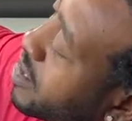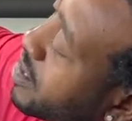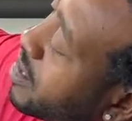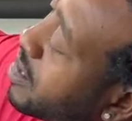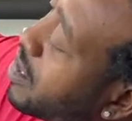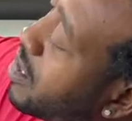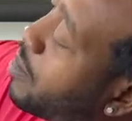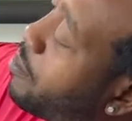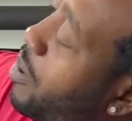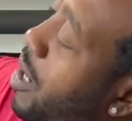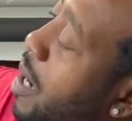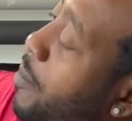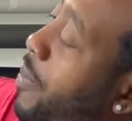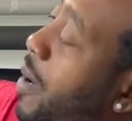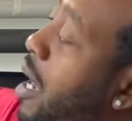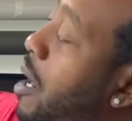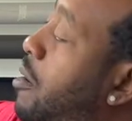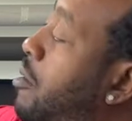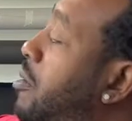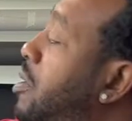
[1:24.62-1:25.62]
pop
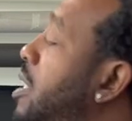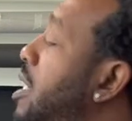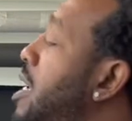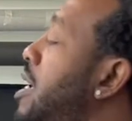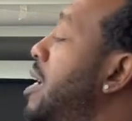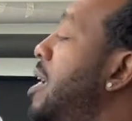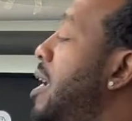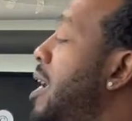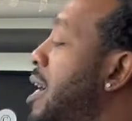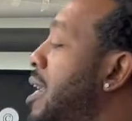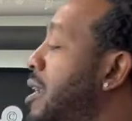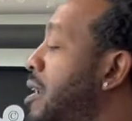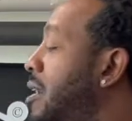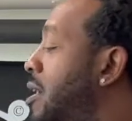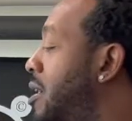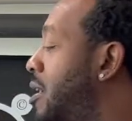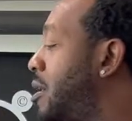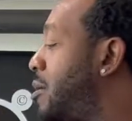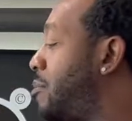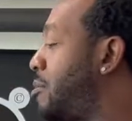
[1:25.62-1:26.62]
out and
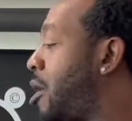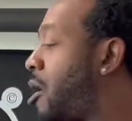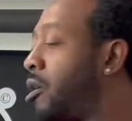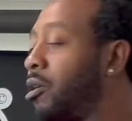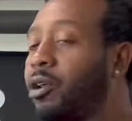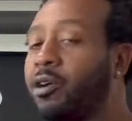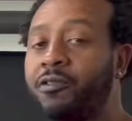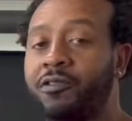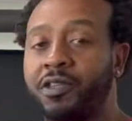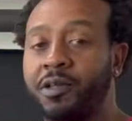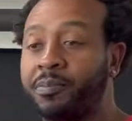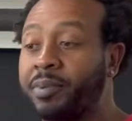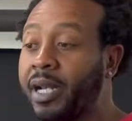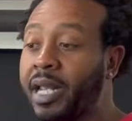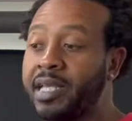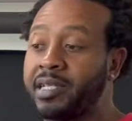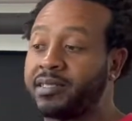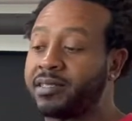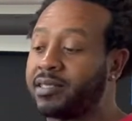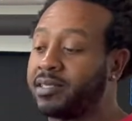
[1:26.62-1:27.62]
all over the
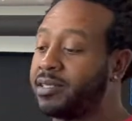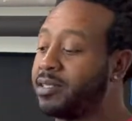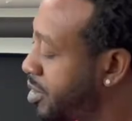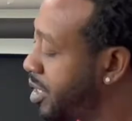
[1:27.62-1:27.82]
place.